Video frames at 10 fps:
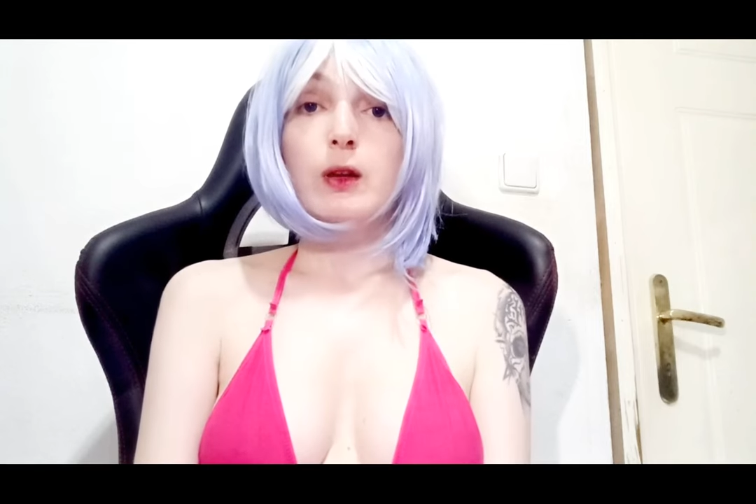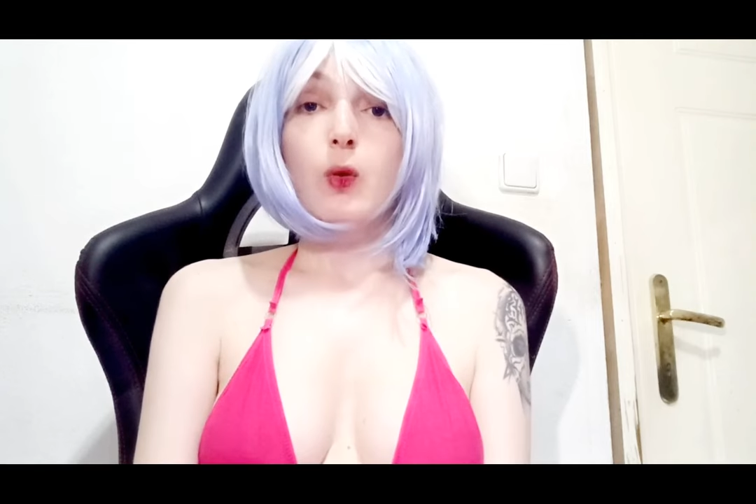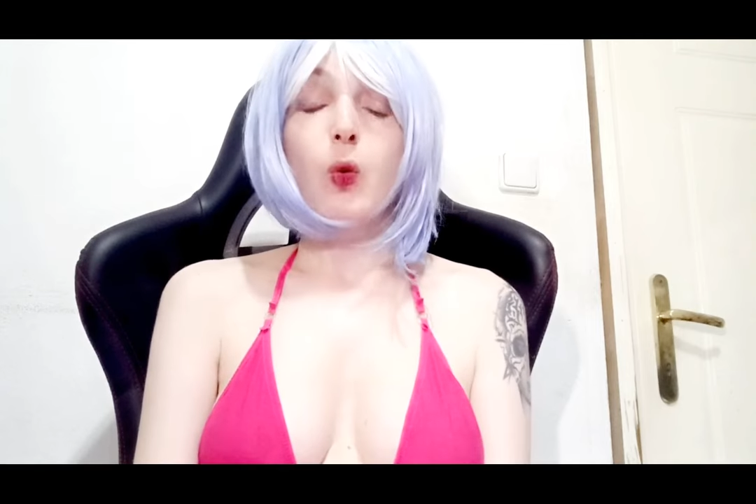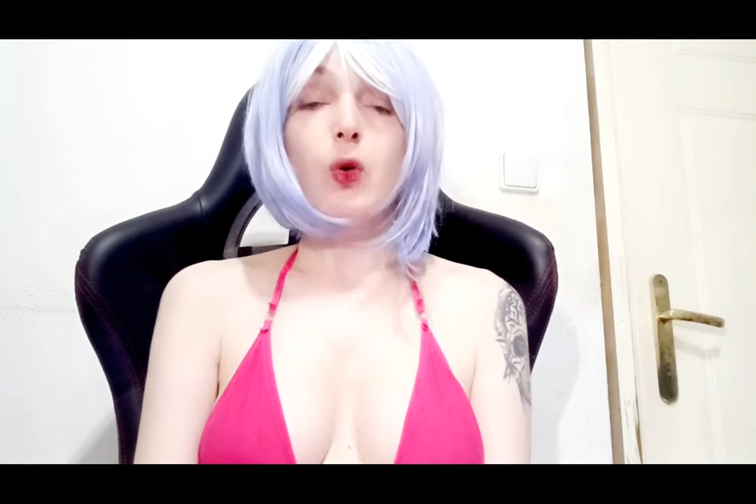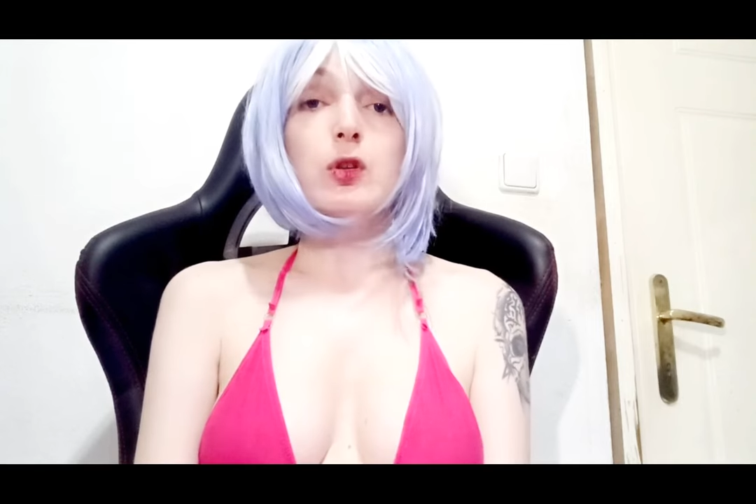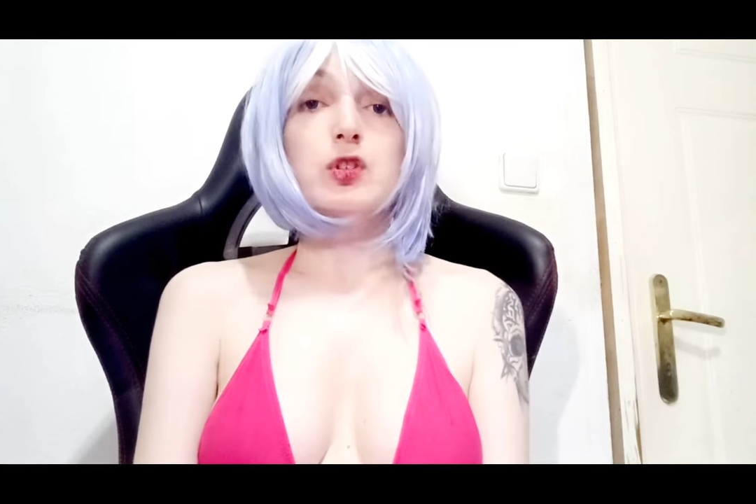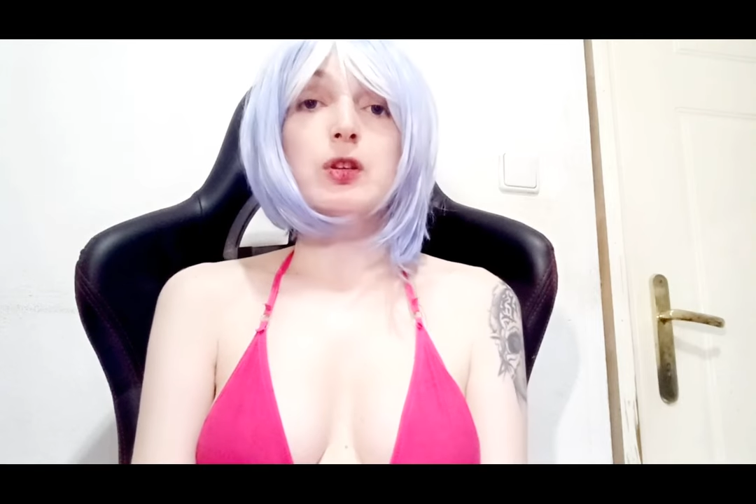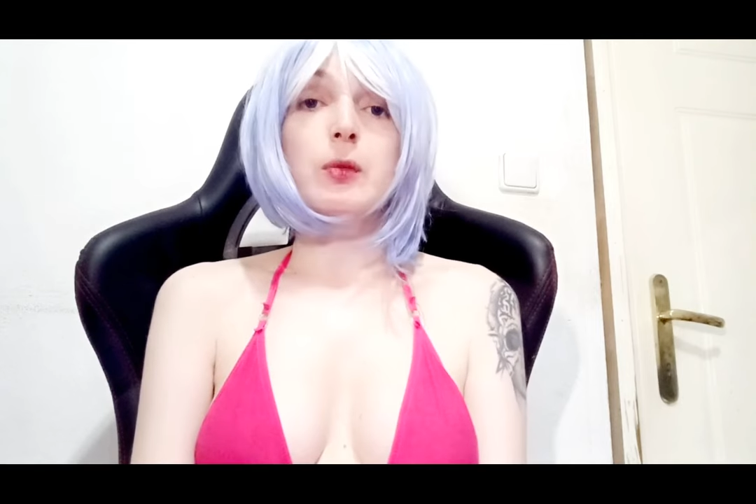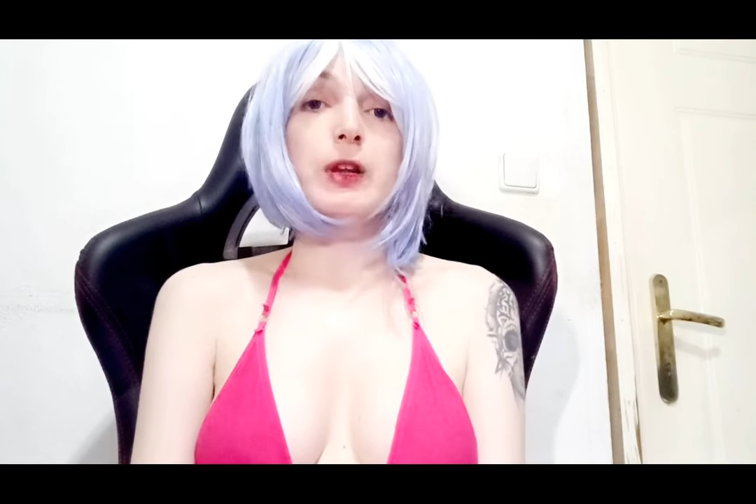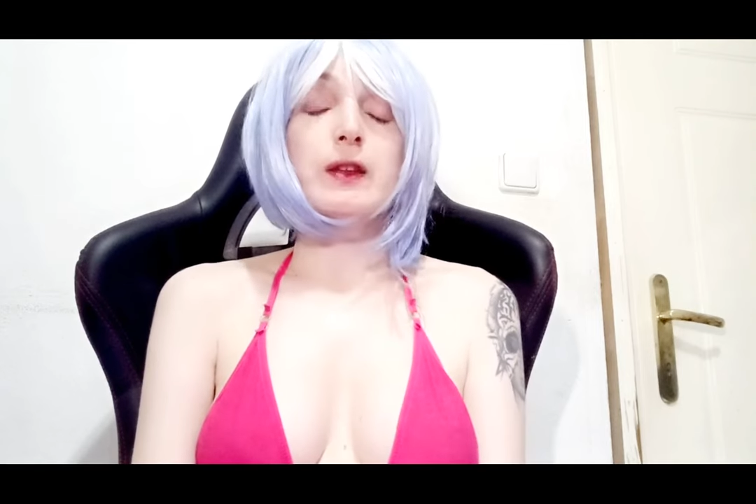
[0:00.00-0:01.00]
Or she
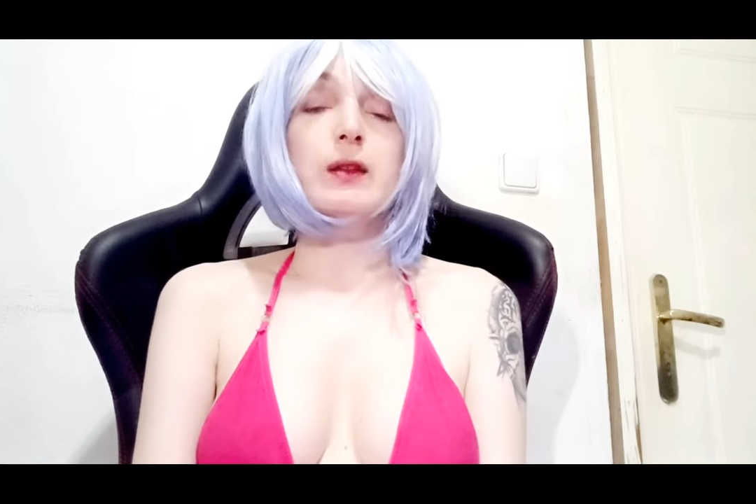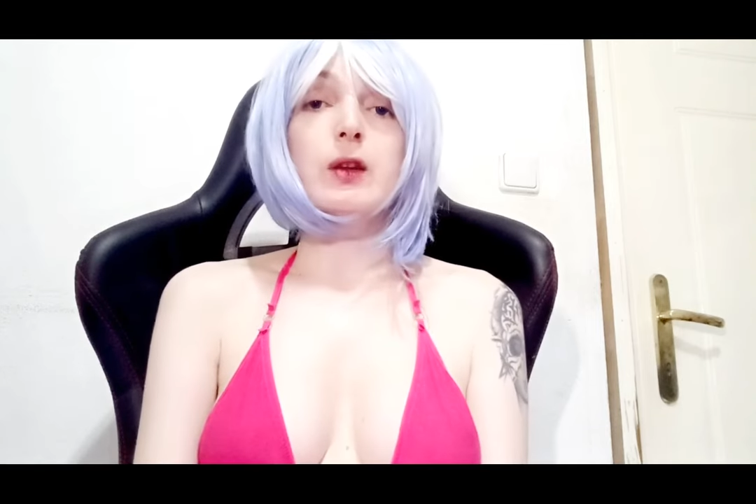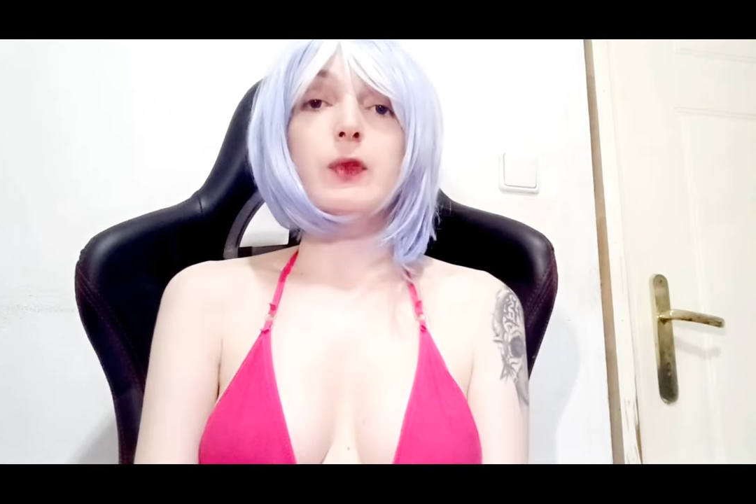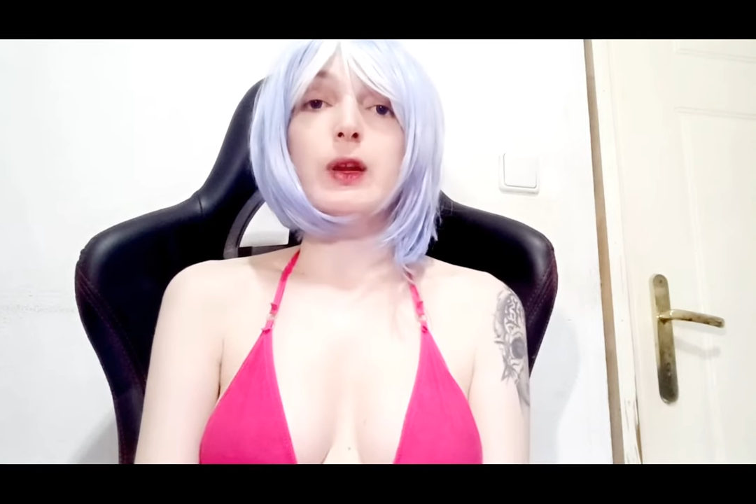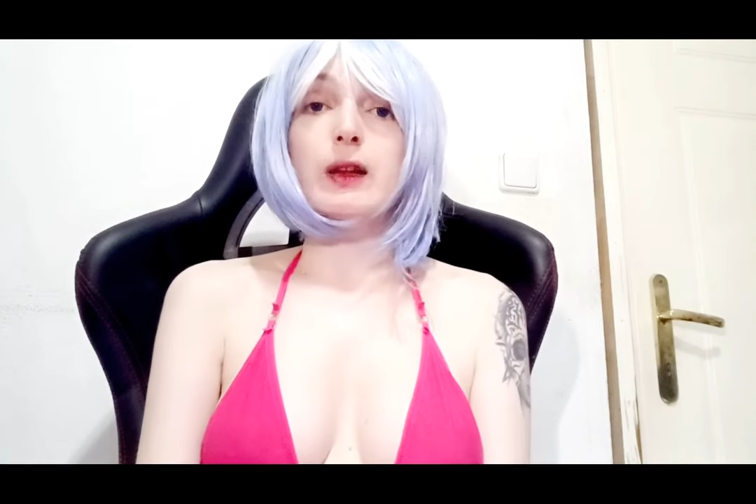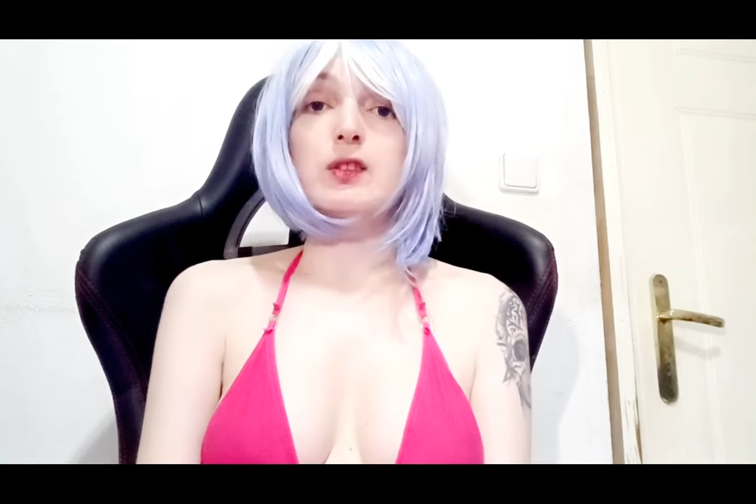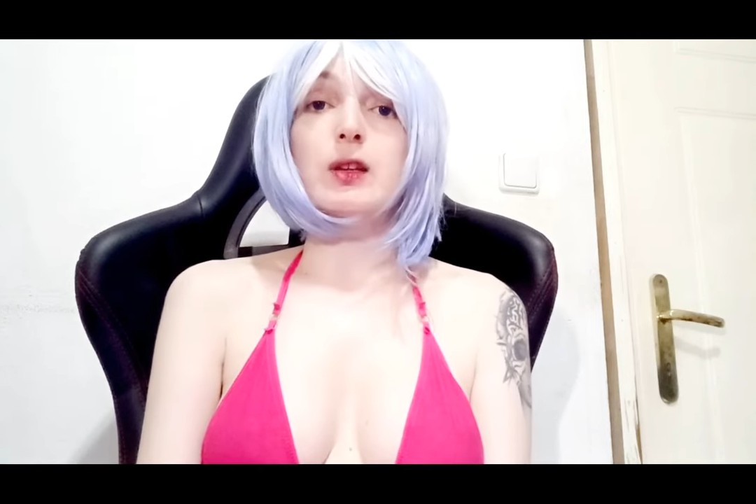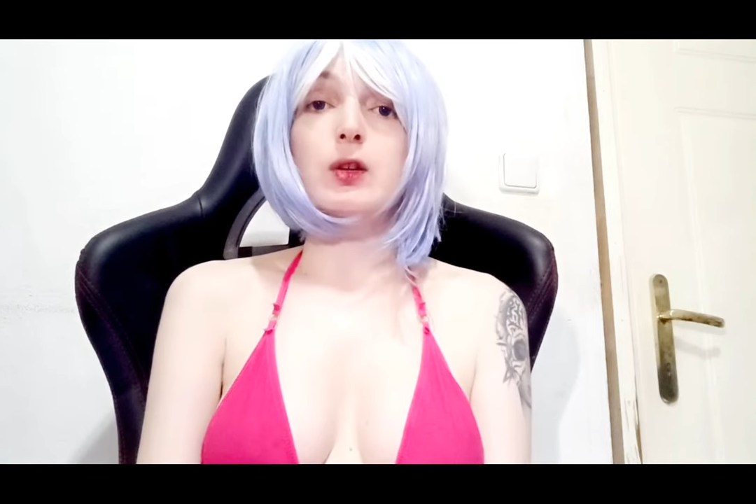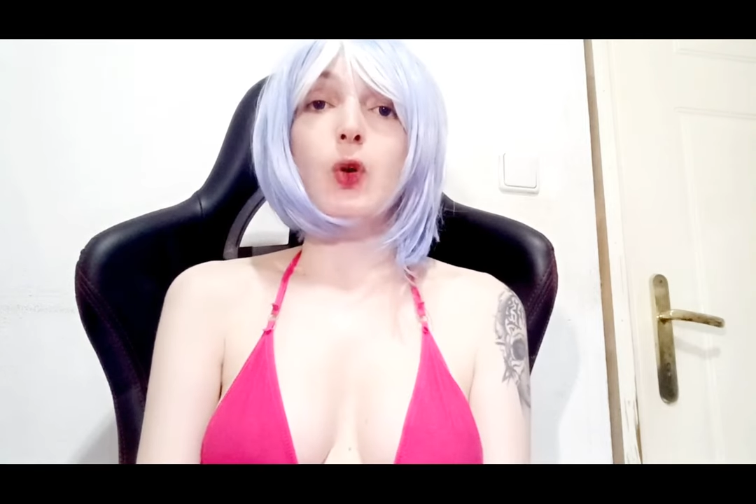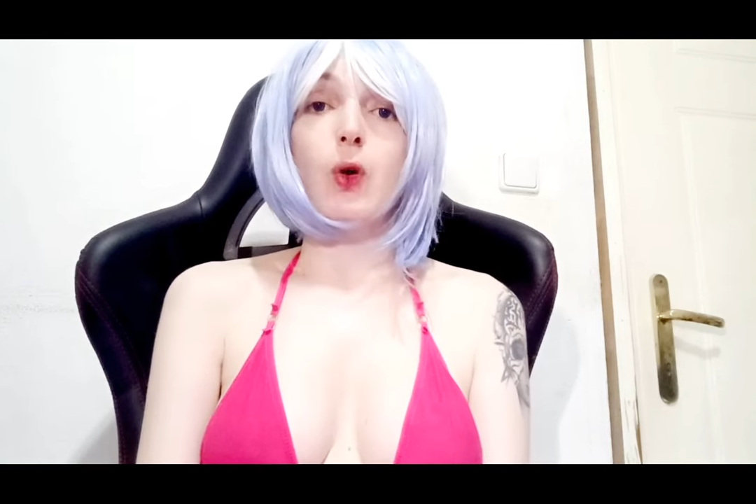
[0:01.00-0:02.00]
completed her financial
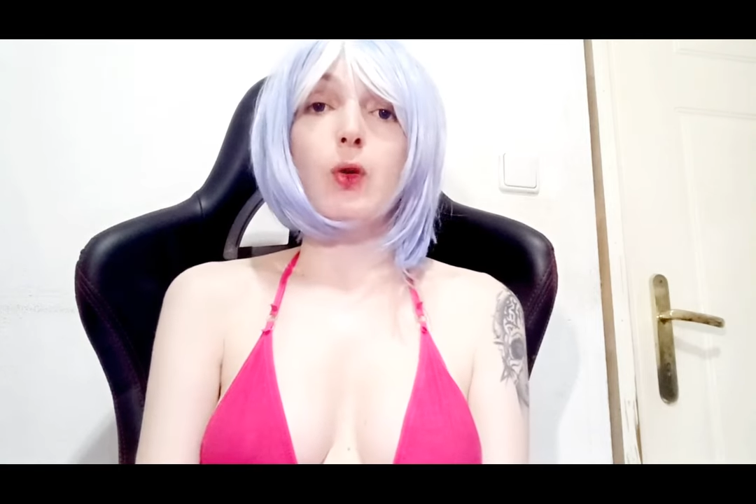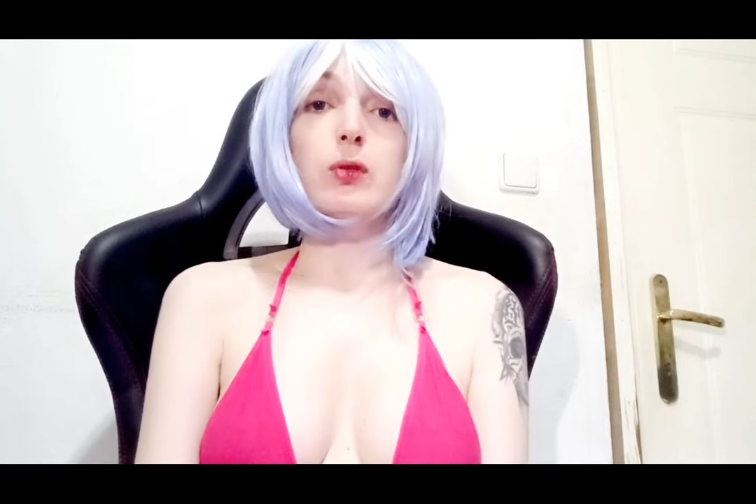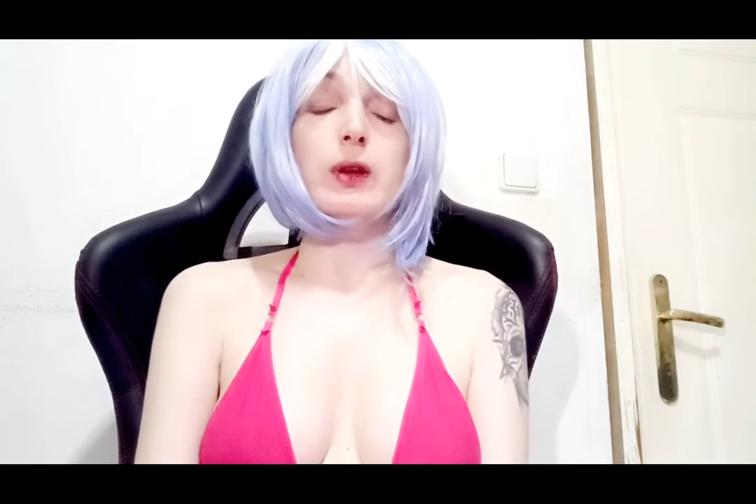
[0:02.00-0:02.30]
goal